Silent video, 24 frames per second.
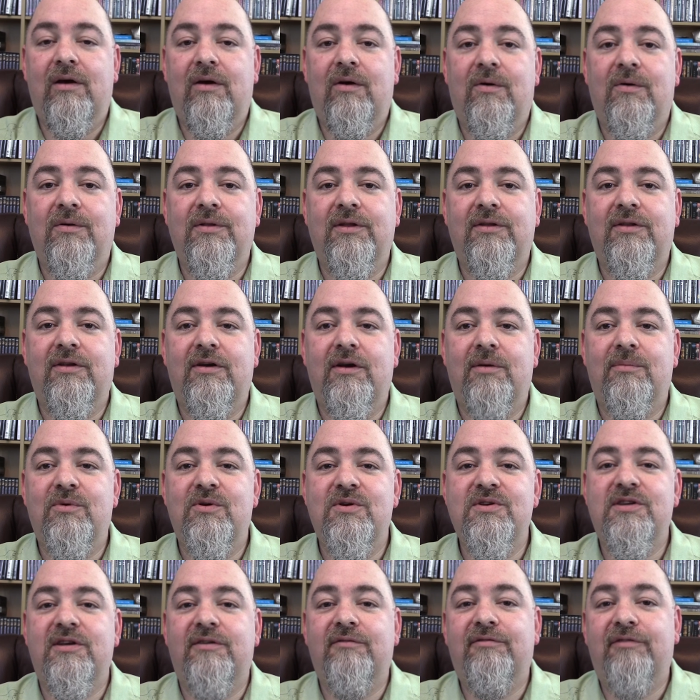or that the number
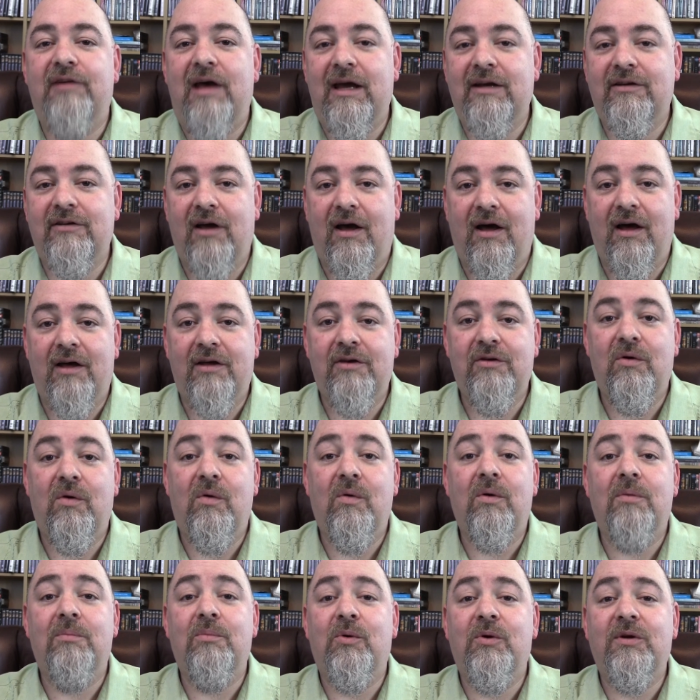is in fact odd
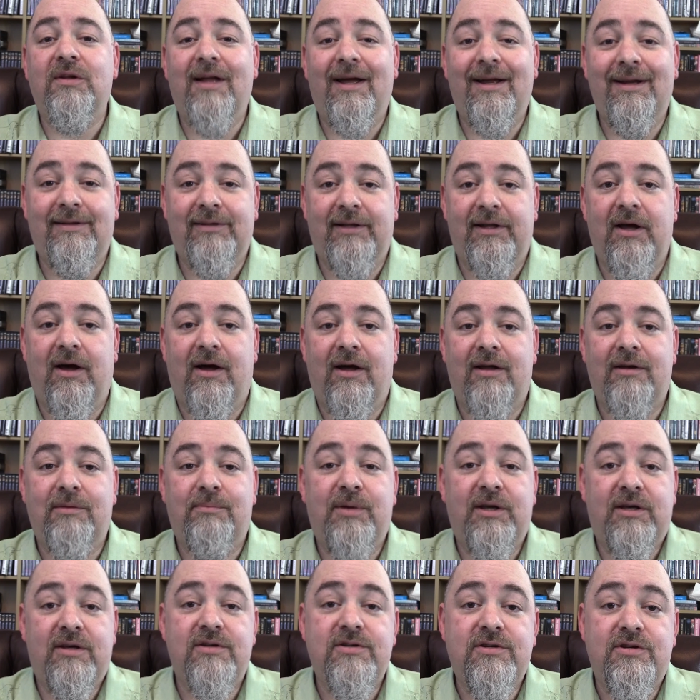or more likely odd,
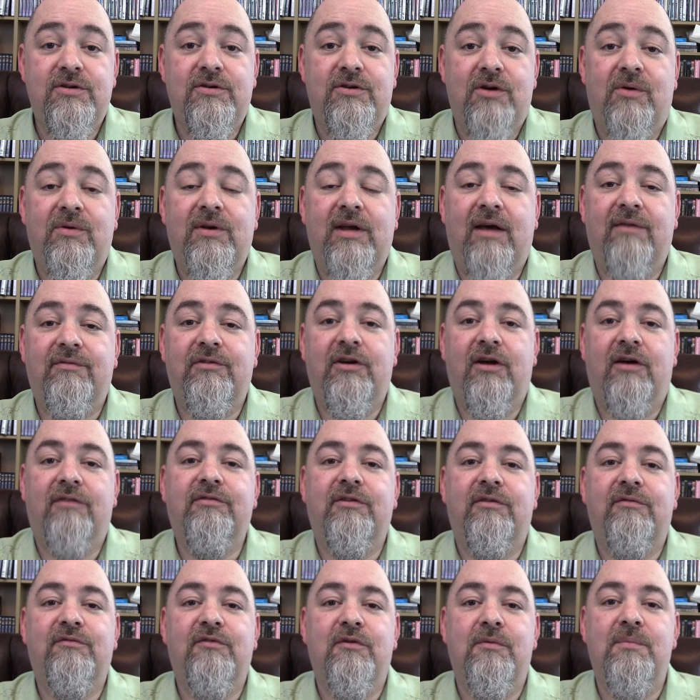because you don't have enough
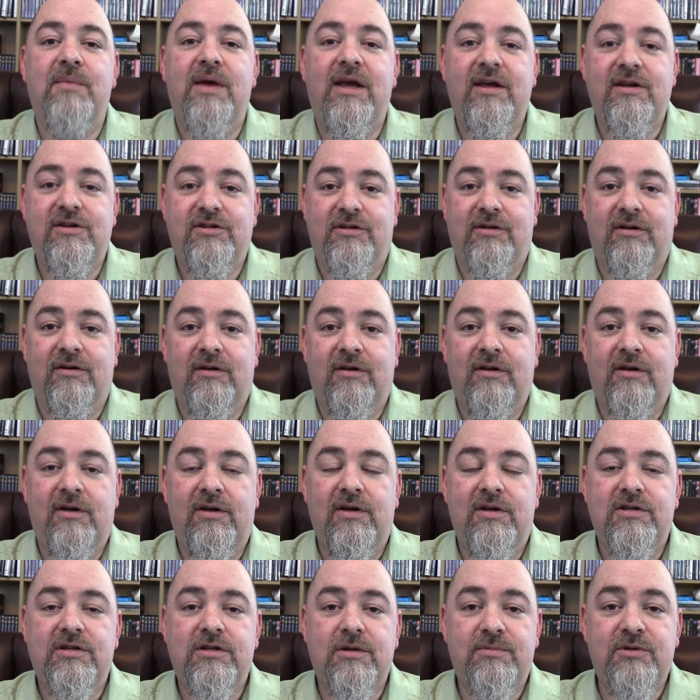information.
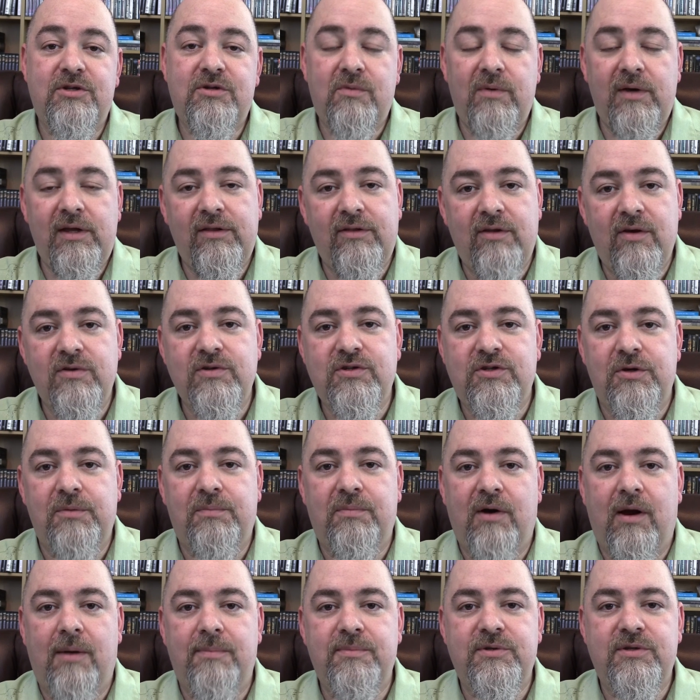So between those two
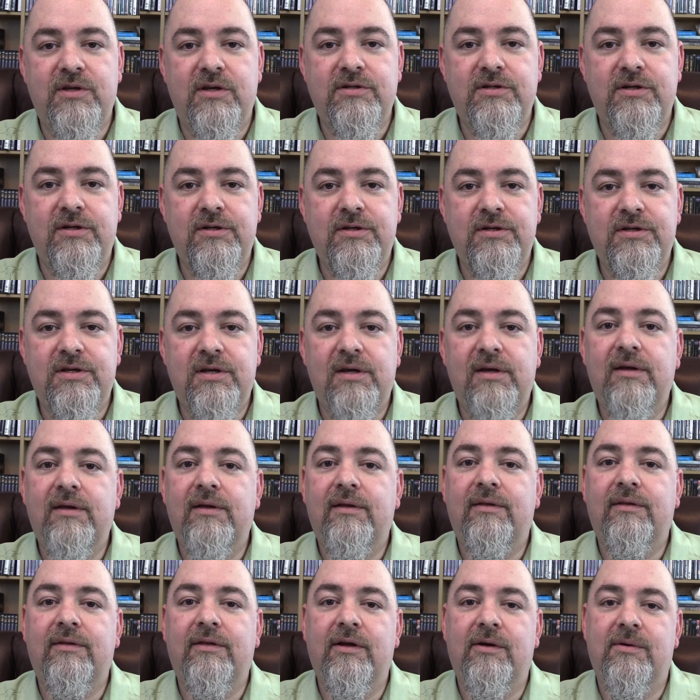propositions,
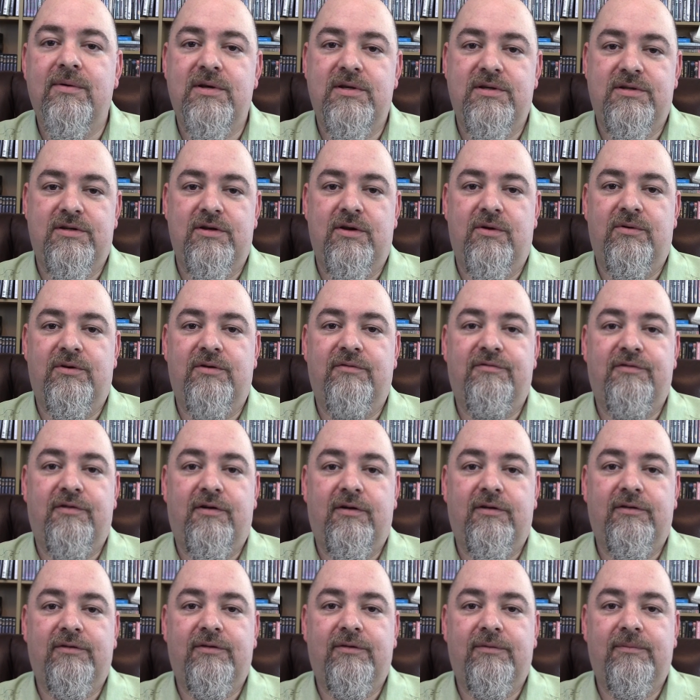there is no
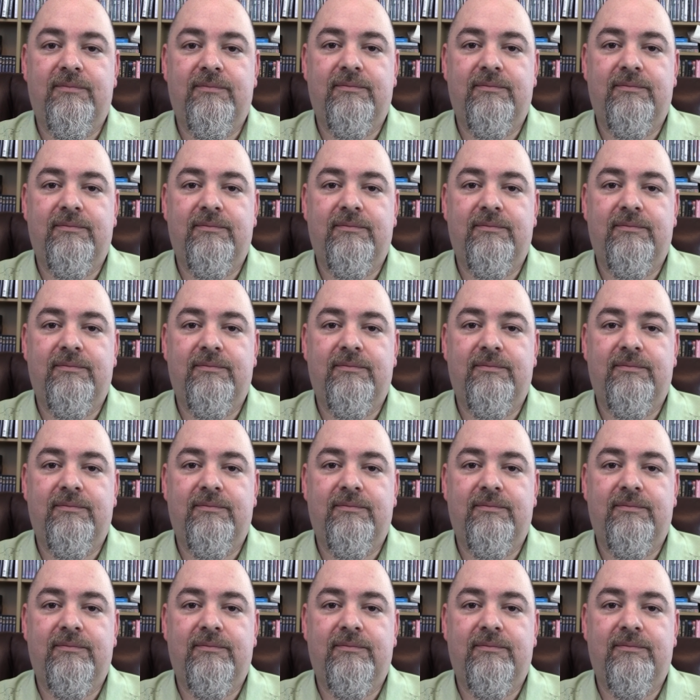default.